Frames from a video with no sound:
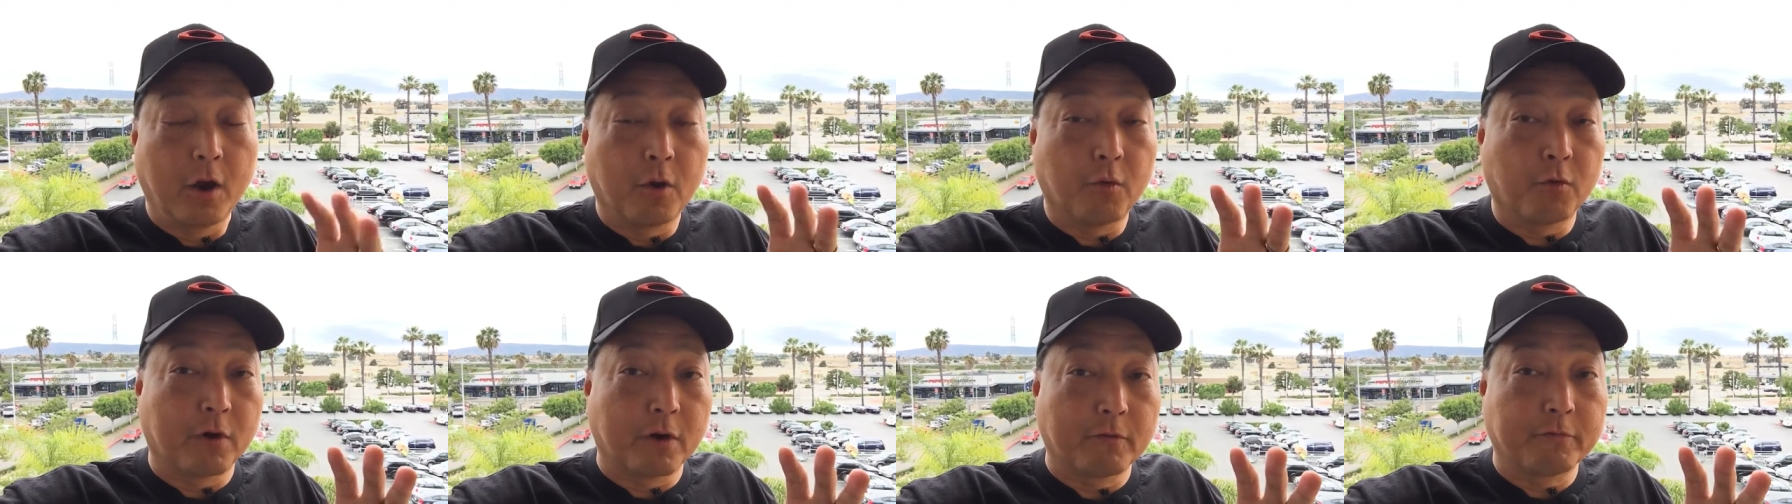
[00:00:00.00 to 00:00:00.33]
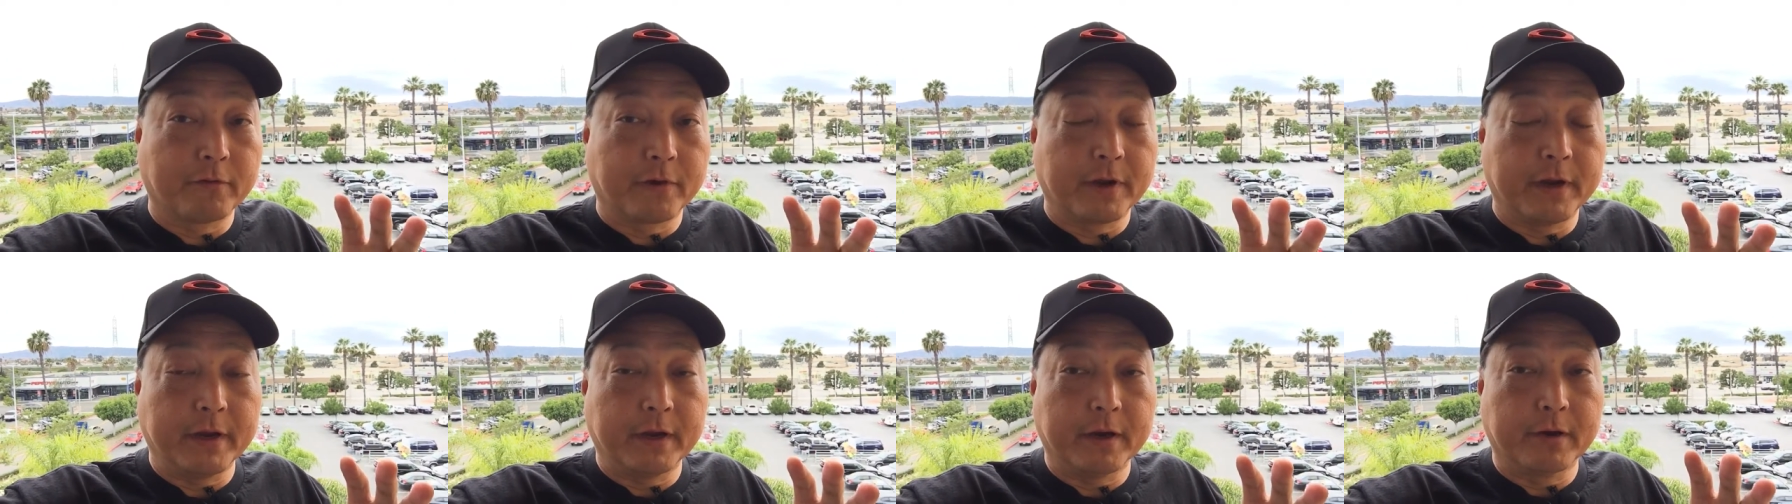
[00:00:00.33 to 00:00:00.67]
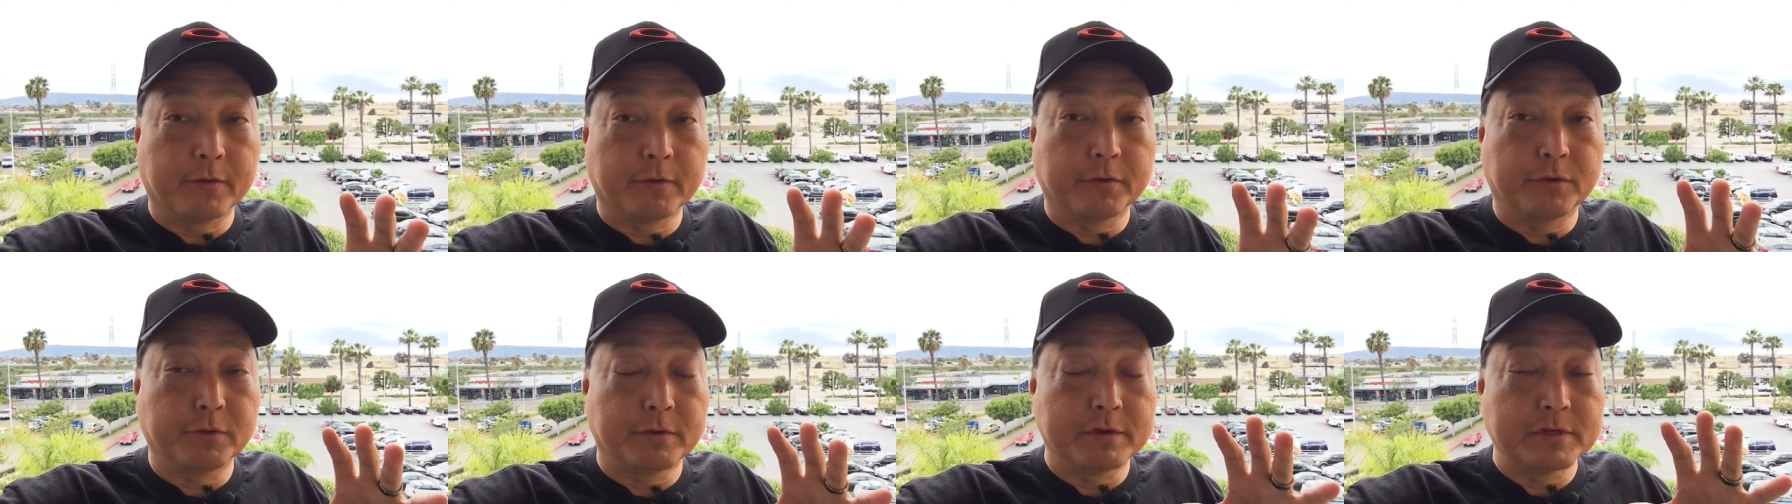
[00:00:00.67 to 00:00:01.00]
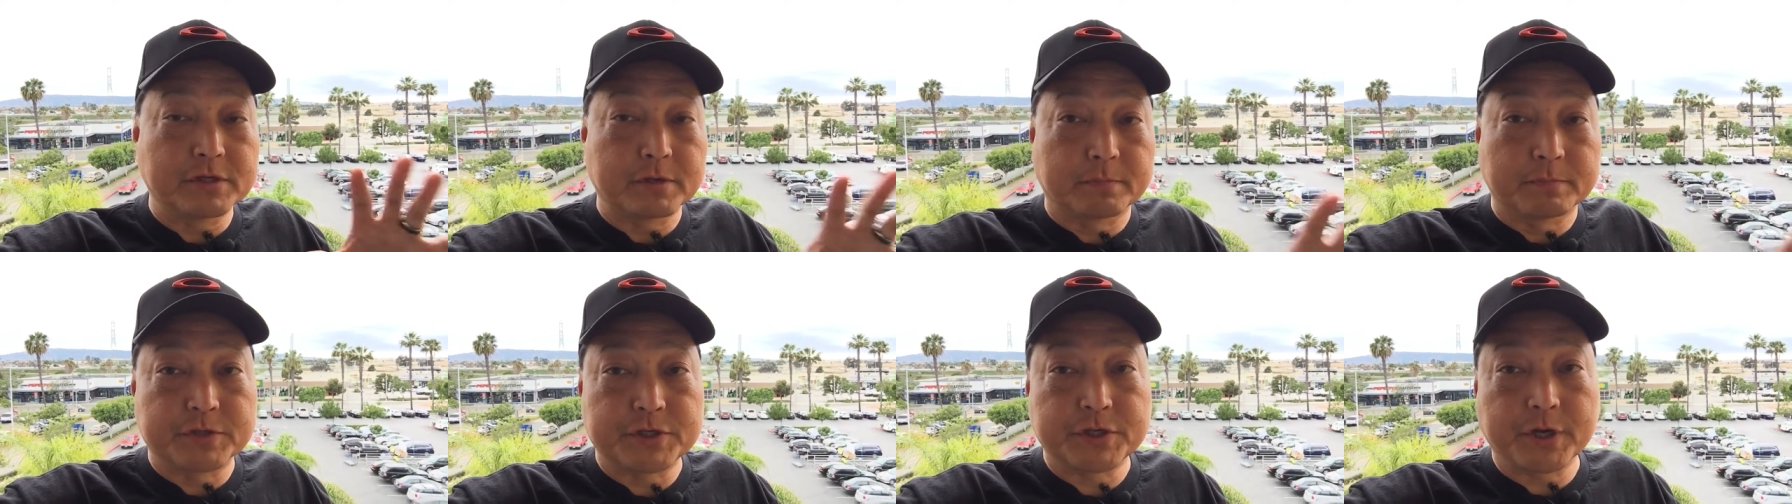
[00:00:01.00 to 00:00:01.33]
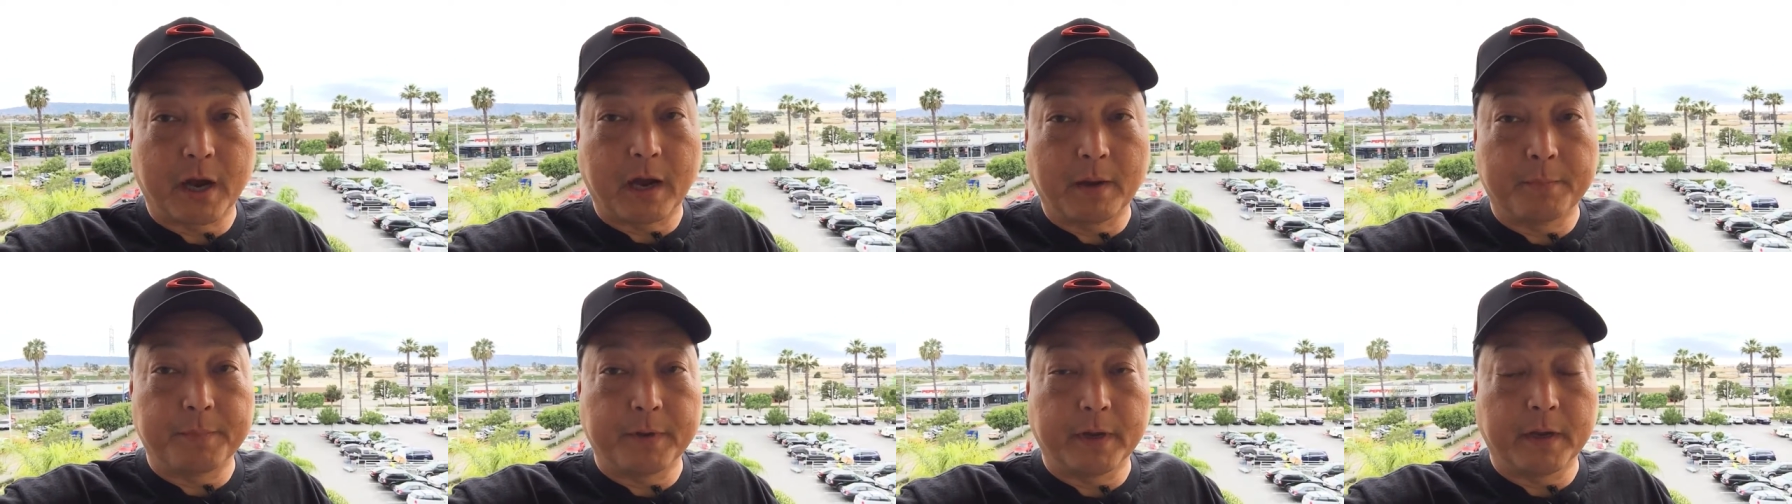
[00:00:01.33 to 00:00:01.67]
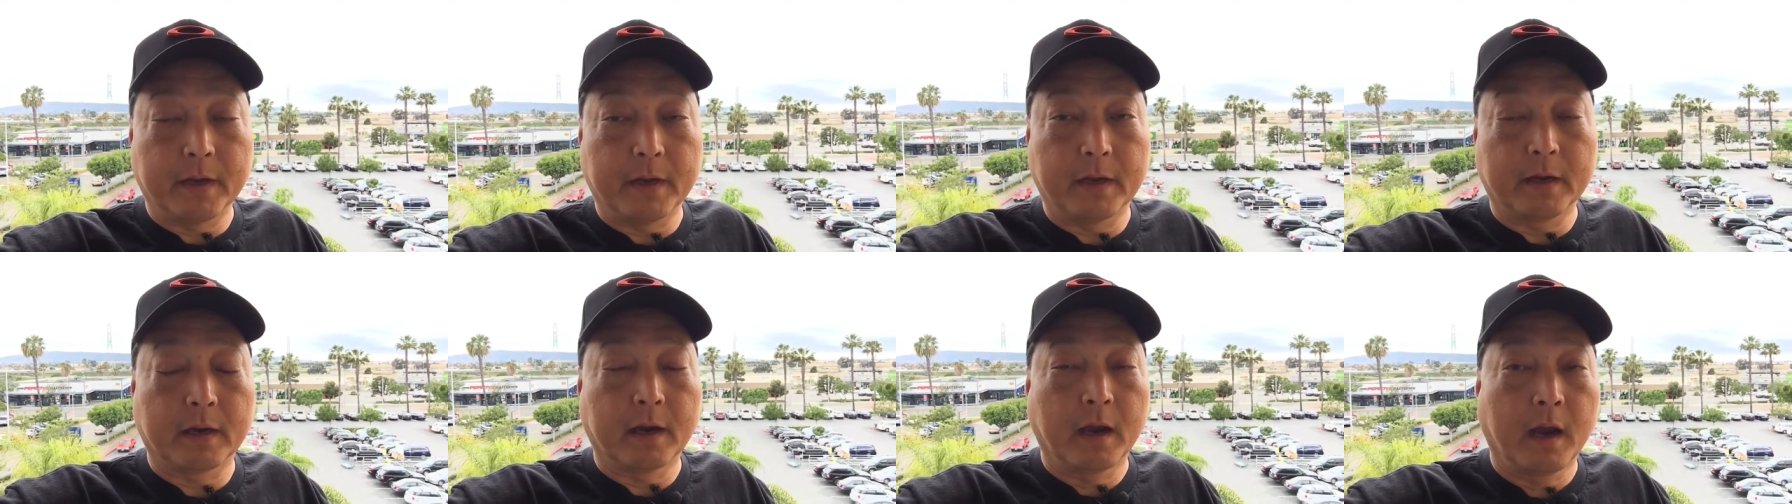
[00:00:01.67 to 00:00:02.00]
We're over here doing some
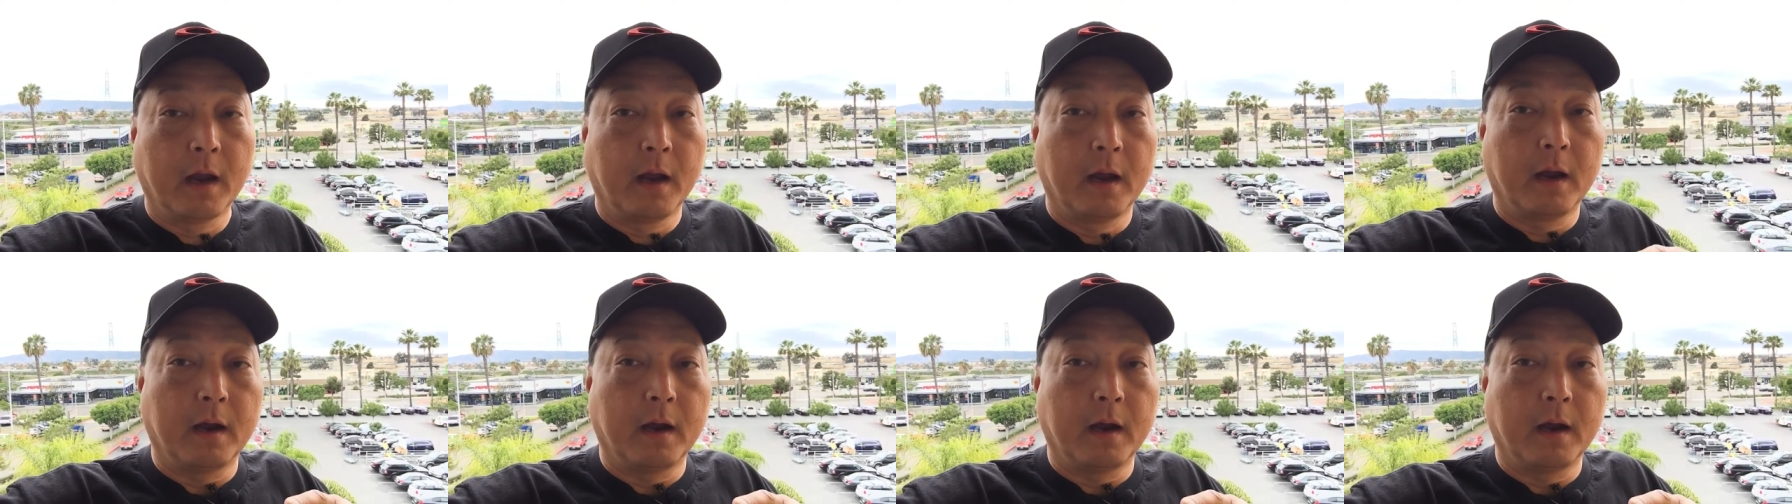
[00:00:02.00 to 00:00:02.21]
shopping.